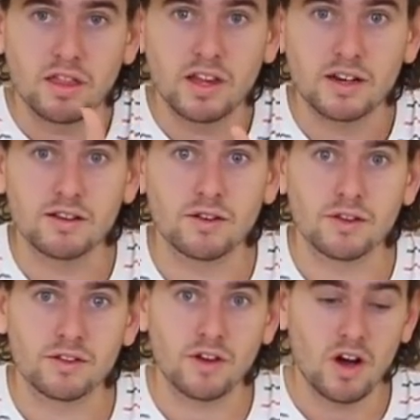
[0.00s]
thickness on
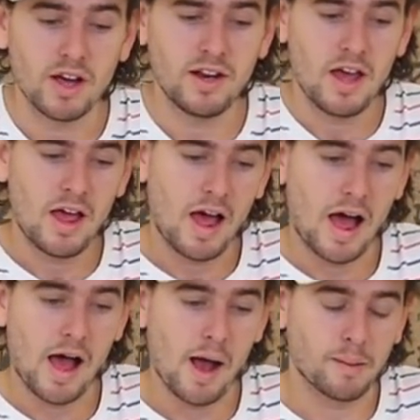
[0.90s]
the side,
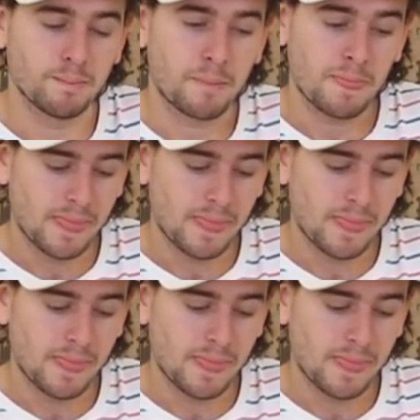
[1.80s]
and